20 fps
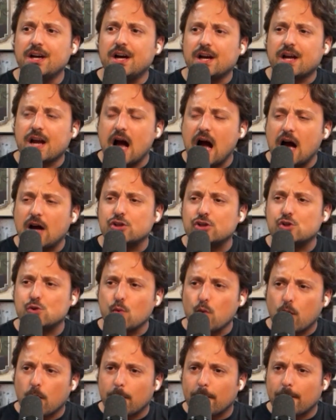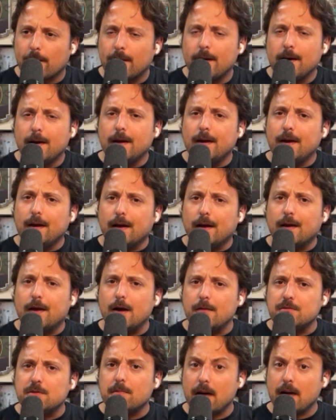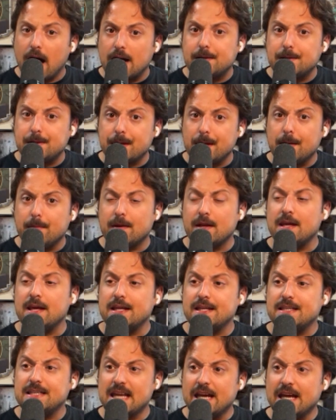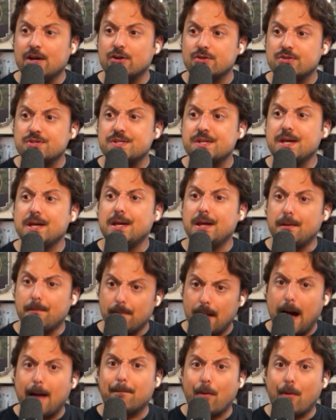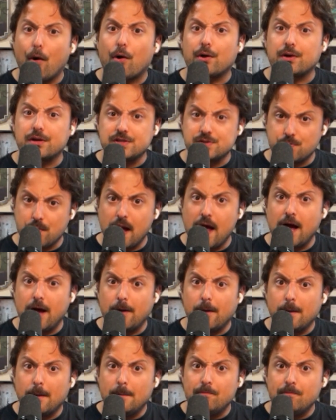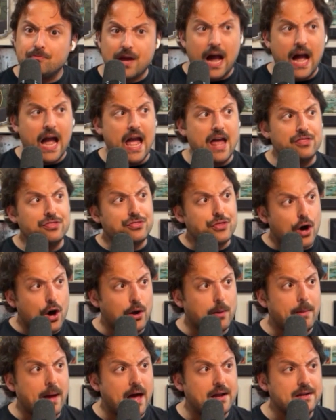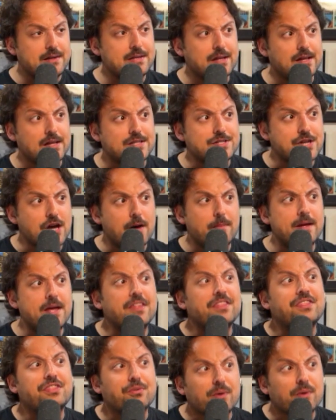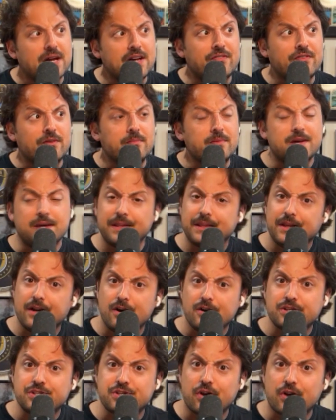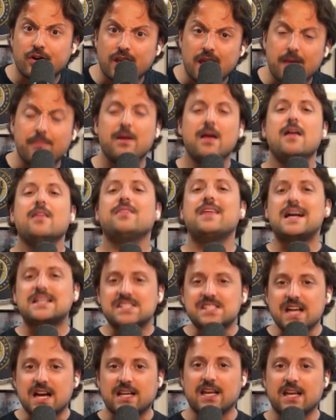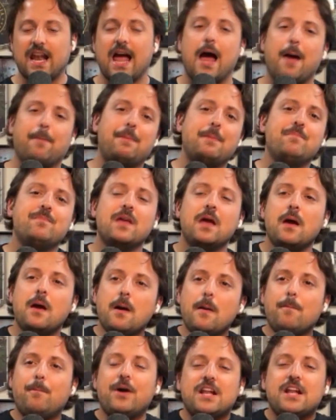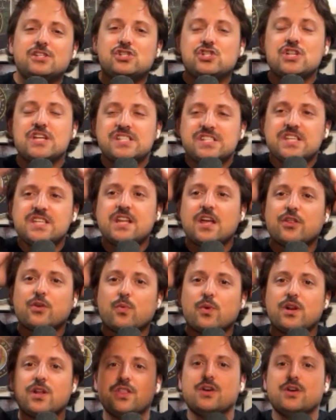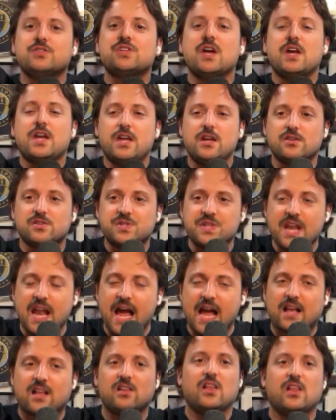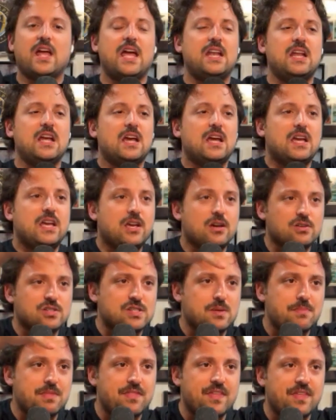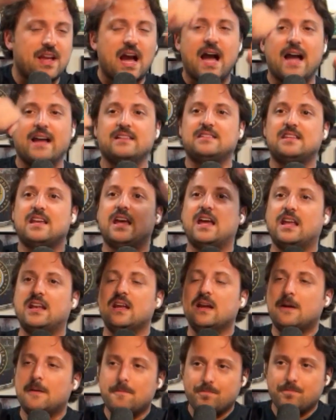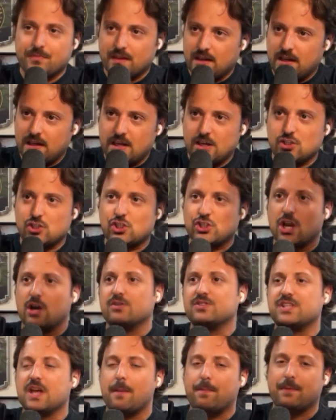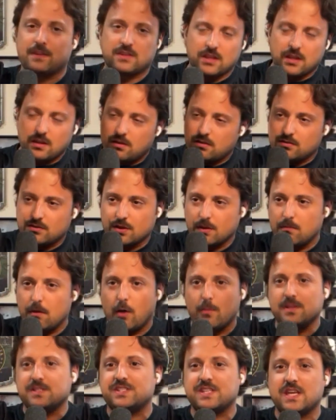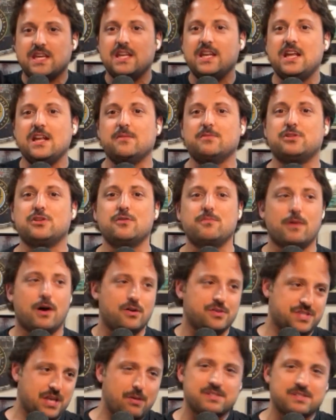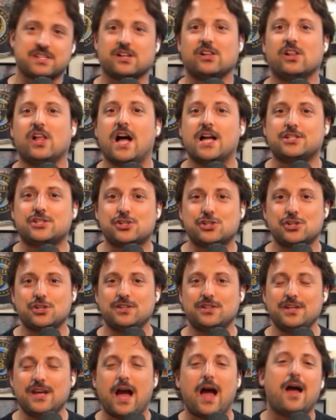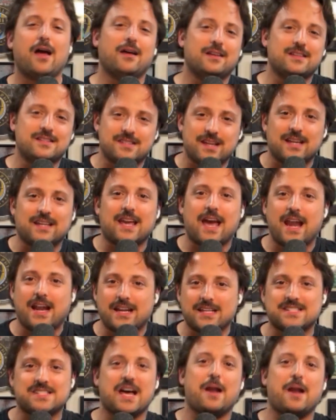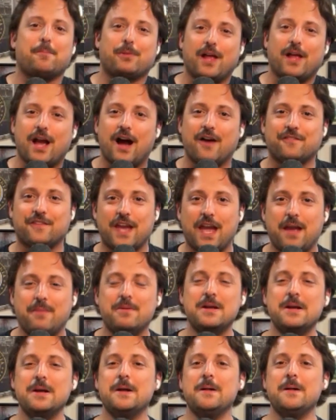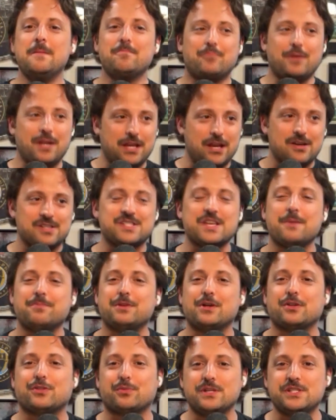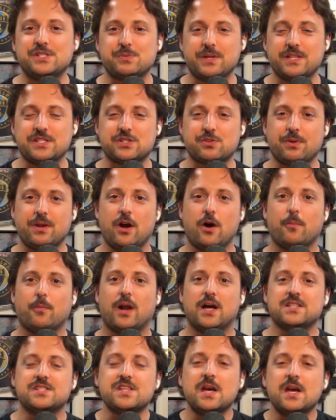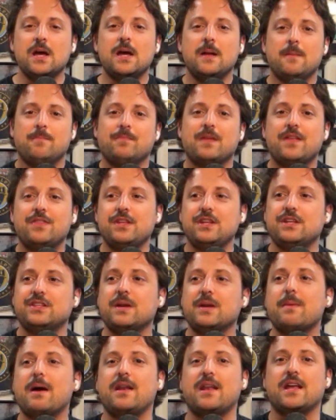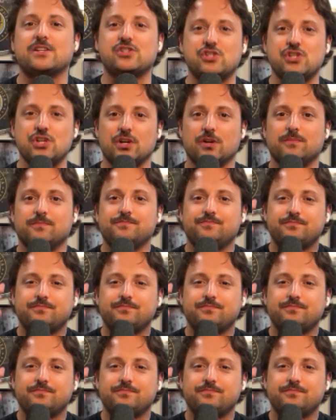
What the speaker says: Kyle Schwarber come to my team and hit dingers in my park as well. I hadn't thought about it until I saw him hit 3 of them in the All-Star Game. That's not going to happen. But it's just another one of those, here's an accolade, here's something the guy did. He shows up at the moments that you need him to most. That was clutch. I get it. It's not a playoff game. But he goes up there, 3 swings, 3 home runs. And then you think about next year.